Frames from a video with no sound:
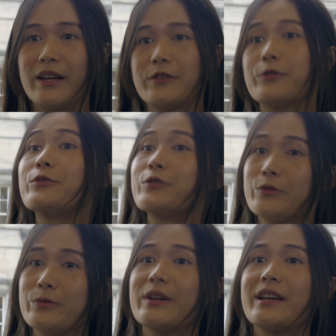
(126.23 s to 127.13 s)
and you
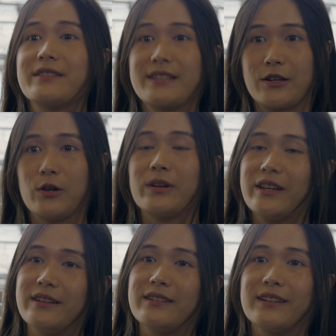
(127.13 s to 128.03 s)
do can settle
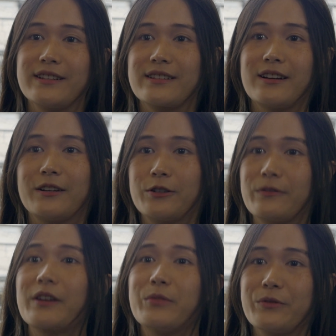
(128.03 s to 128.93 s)
in this kind
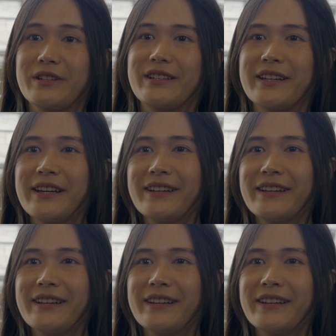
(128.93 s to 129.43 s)
of community.